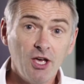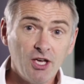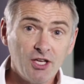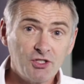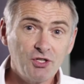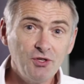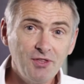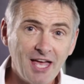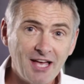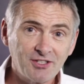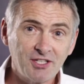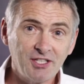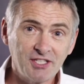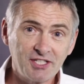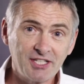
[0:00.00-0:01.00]

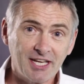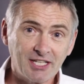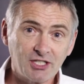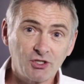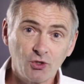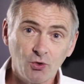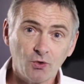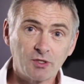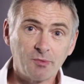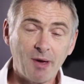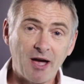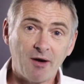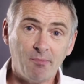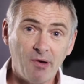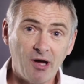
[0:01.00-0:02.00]
2006 talked
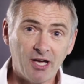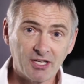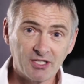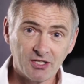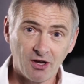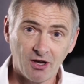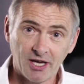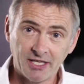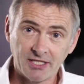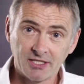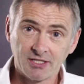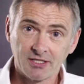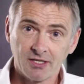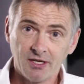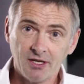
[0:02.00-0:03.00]
about
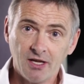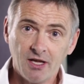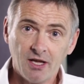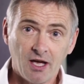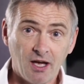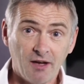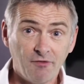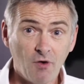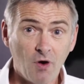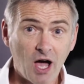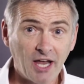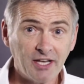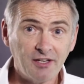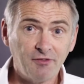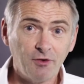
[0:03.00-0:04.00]
biocides, uh, for
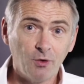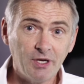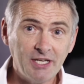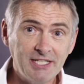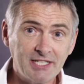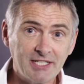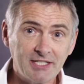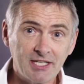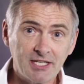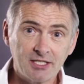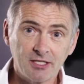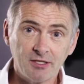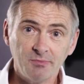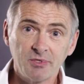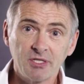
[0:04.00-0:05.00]
underfloor heating
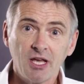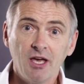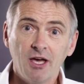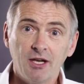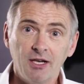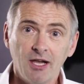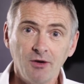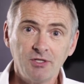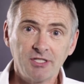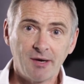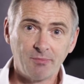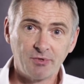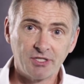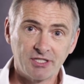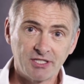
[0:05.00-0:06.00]
systems and low
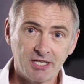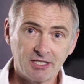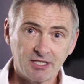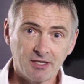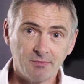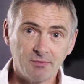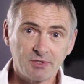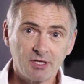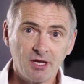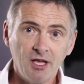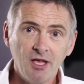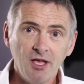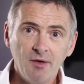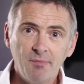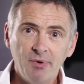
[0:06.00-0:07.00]
temperature systems.
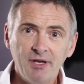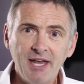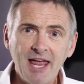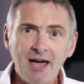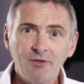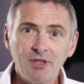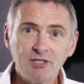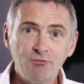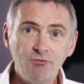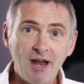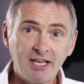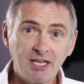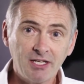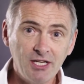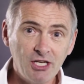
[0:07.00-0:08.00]
But now there's
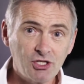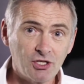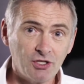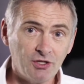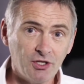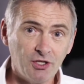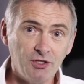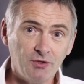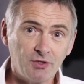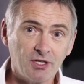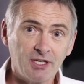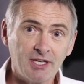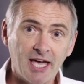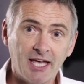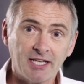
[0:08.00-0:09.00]
recognition that you can
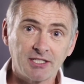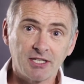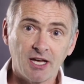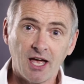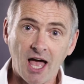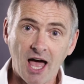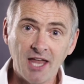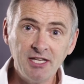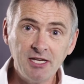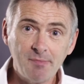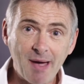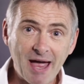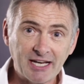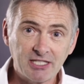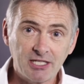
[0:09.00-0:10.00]
get uh, under
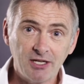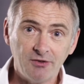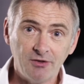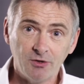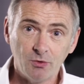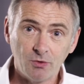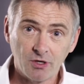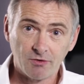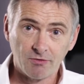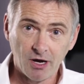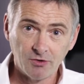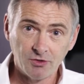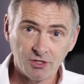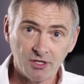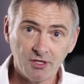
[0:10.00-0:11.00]
bacterial
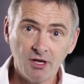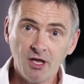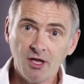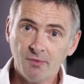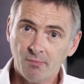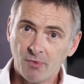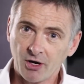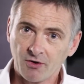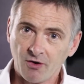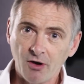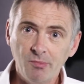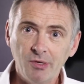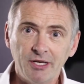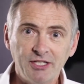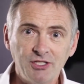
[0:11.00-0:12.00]
corrosion,
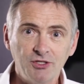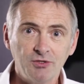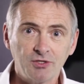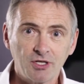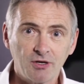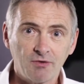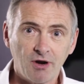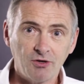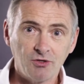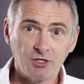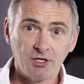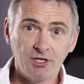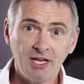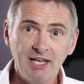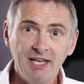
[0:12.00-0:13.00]
microbial induced
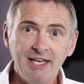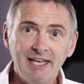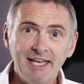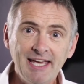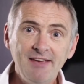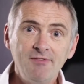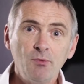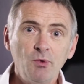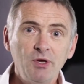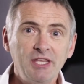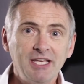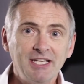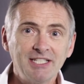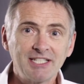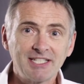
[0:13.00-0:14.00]
corrosion, even
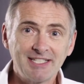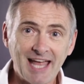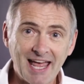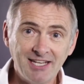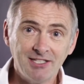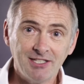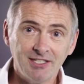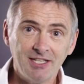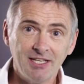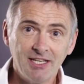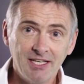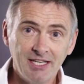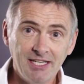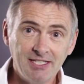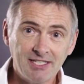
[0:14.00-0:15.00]
within standard
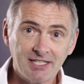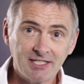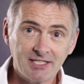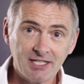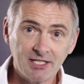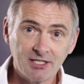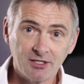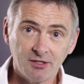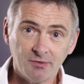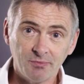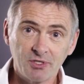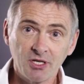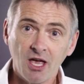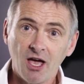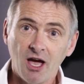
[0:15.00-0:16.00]
heating
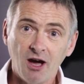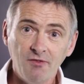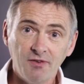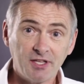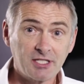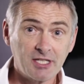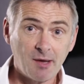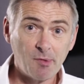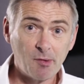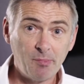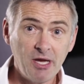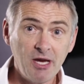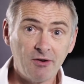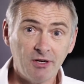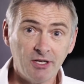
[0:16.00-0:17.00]
systems over the summer
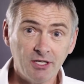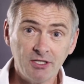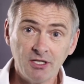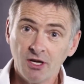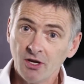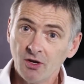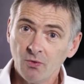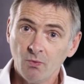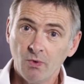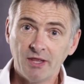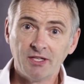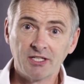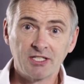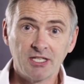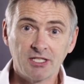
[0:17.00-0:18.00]
period when
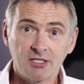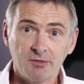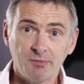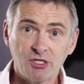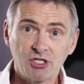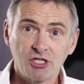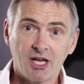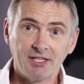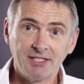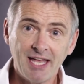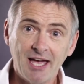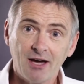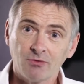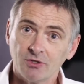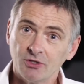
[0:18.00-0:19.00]
the system is shut
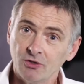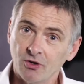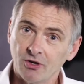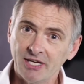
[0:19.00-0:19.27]
down and not